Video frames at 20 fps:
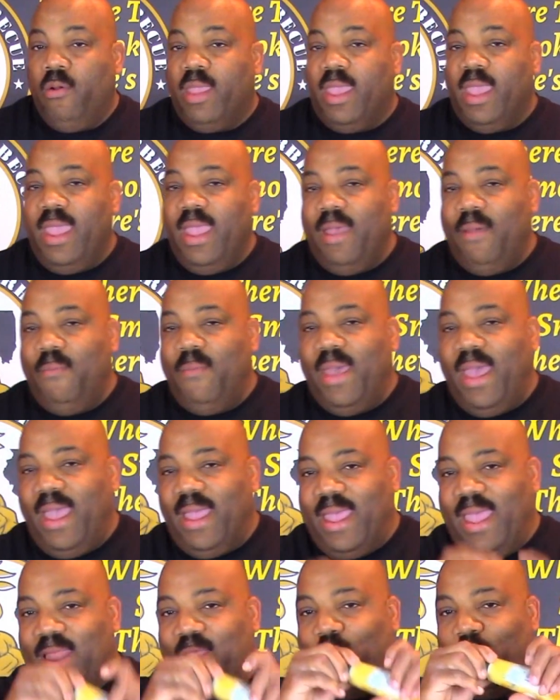Okay, I'm
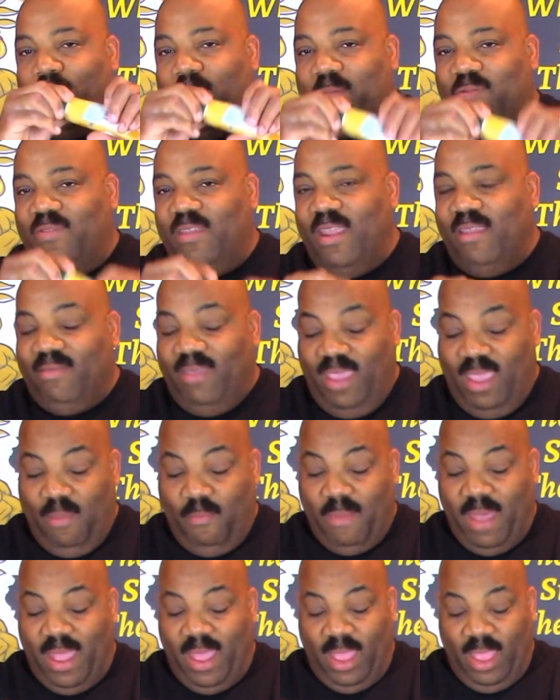back. Had to run upstairs and
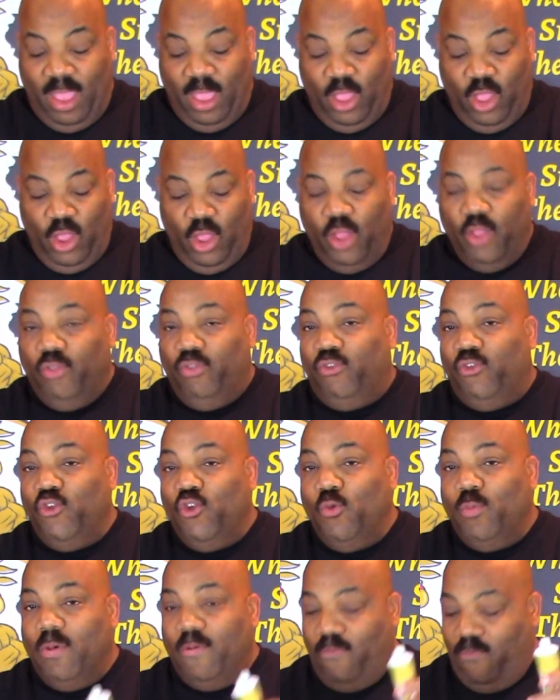get my
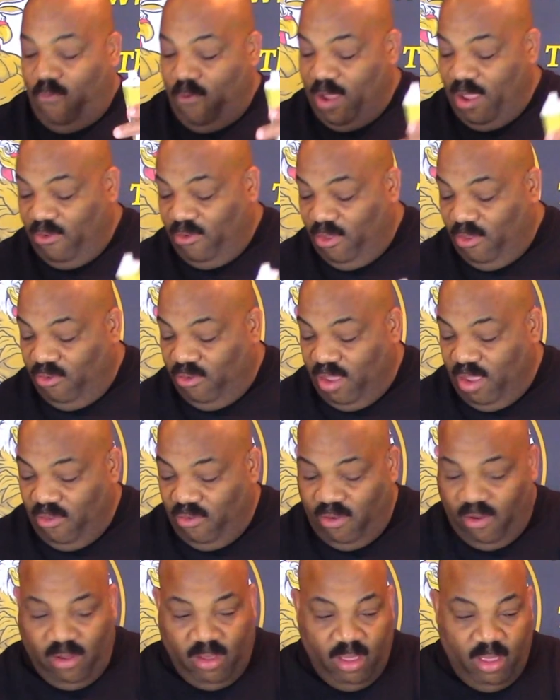tube of fresh
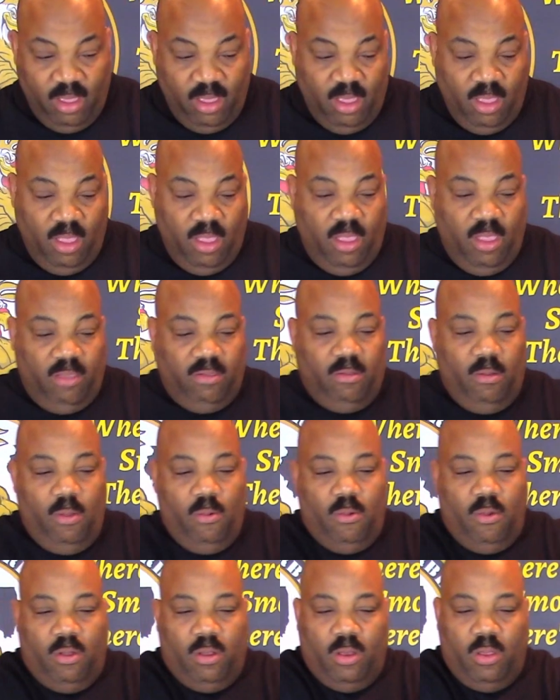ginger.
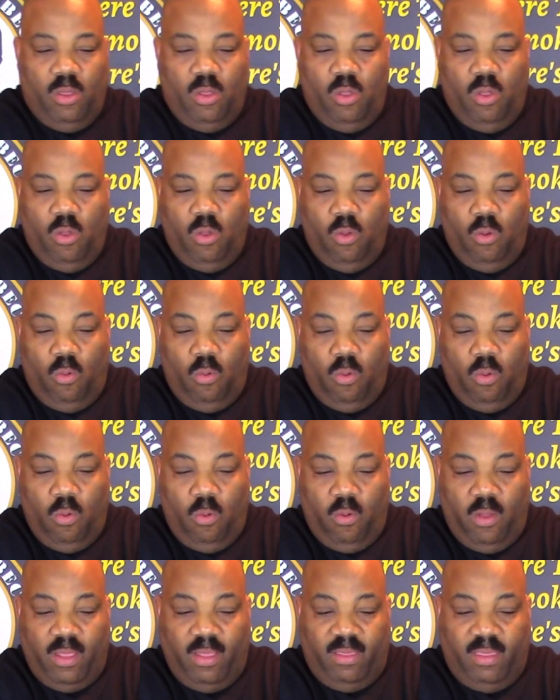So we want
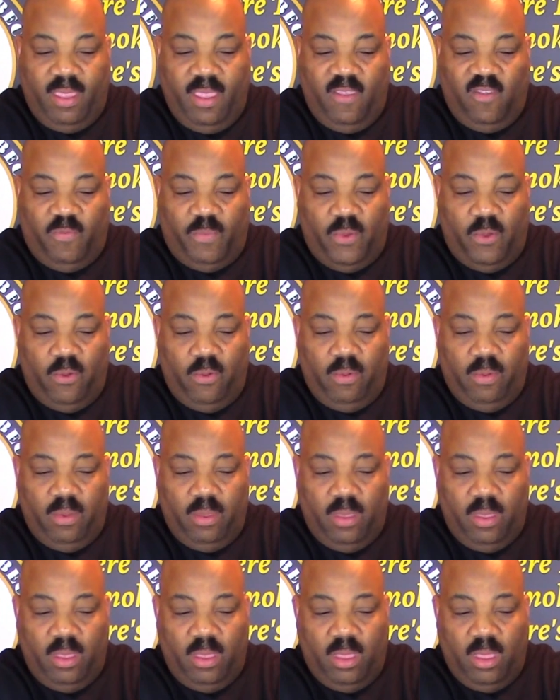one
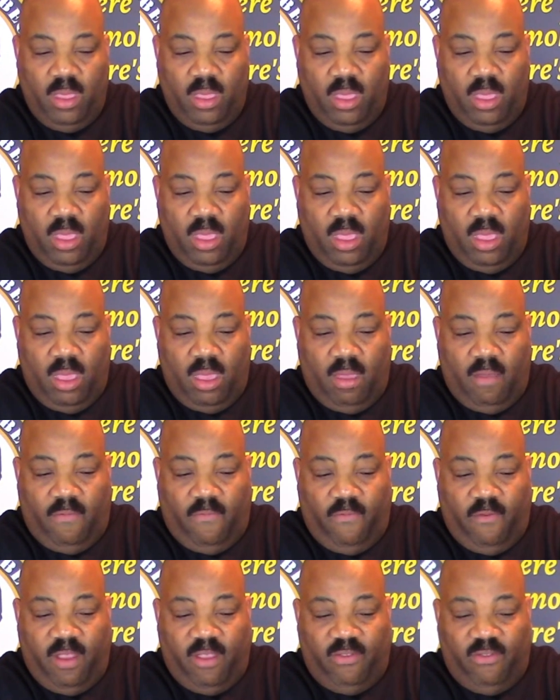teaspoon
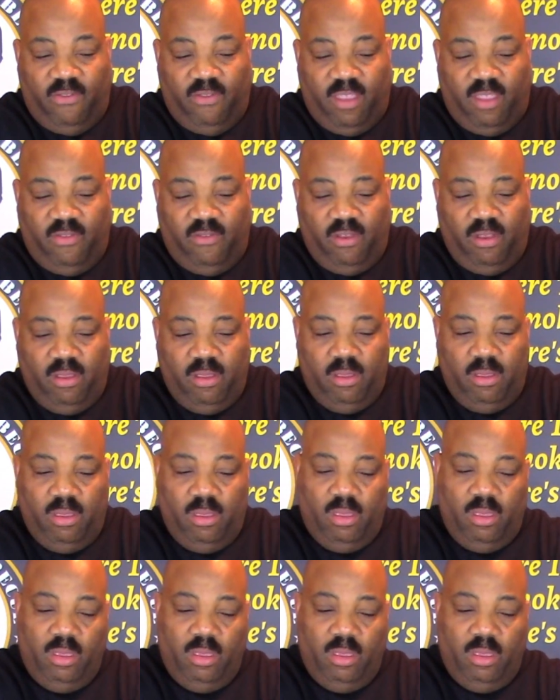of fresh ginger,